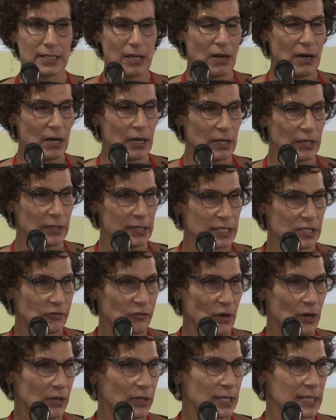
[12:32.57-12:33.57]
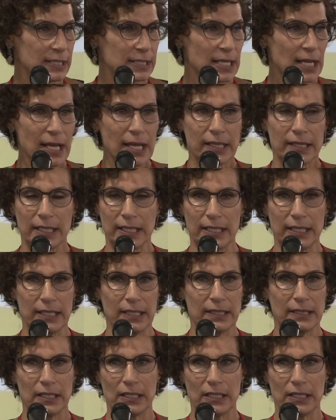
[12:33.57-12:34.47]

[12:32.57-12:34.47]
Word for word: are, as far as the,